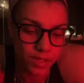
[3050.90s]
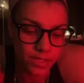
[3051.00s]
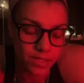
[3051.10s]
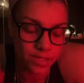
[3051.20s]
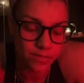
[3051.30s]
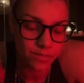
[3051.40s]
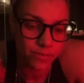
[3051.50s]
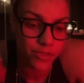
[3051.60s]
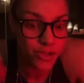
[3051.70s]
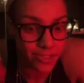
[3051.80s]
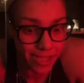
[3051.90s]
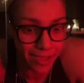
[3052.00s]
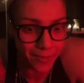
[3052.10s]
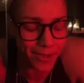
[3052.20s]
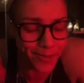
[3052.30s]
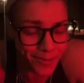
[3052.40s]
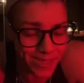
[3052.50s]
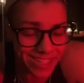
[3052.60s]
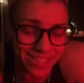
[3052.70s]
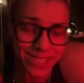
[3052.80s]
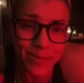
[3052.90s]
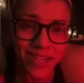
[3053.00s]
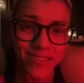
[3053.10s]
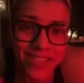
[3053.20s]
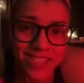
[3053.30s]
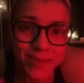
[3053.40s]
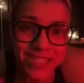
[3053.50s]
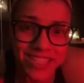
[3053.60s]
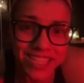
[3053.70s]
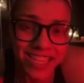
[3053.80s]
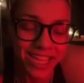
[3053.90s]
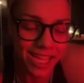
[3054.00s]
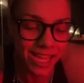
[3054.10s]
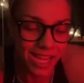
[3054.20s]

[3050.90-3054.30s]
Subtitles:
this third time reading The Spirit of Intimacy